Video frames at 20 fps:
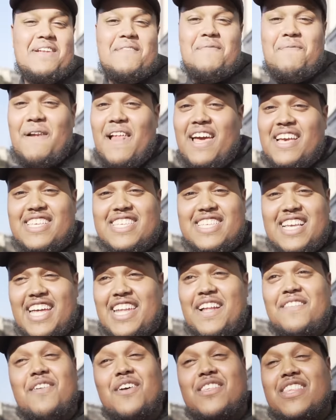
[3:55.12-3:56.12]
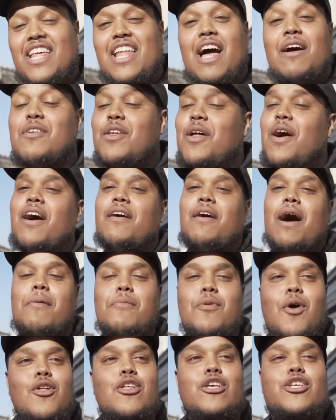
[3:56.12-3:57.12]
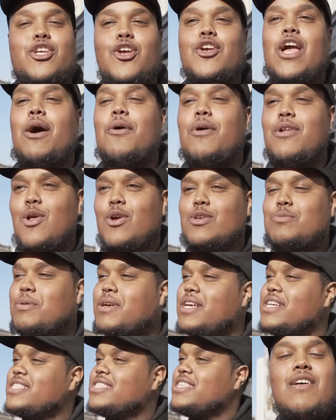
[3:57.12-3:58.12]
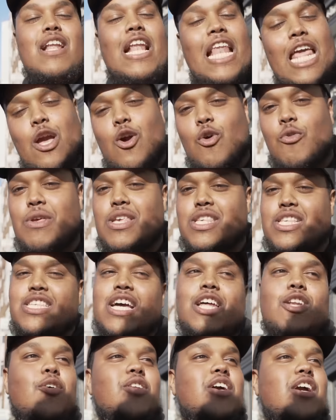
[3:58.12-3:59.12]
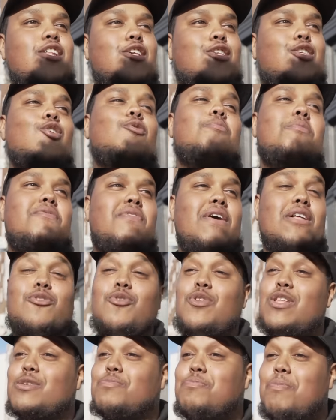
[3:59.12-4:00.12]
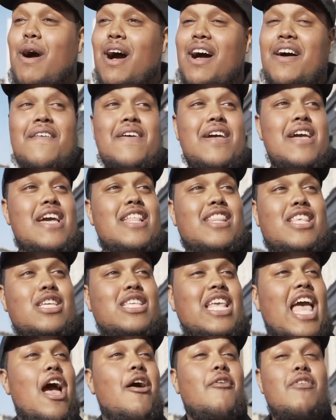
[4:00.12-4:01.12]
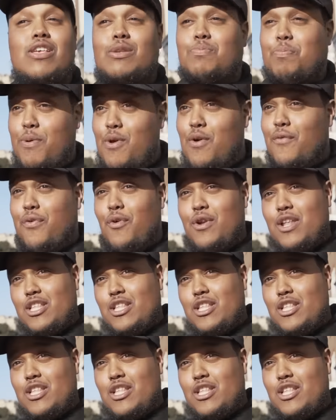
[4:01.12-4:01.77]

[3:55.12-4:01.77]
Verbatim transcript: the place and I've looked at, you know, I'm not going to show you how it looks because legal reasons. I know they're going to sue me if I do this, but this area is beautiful.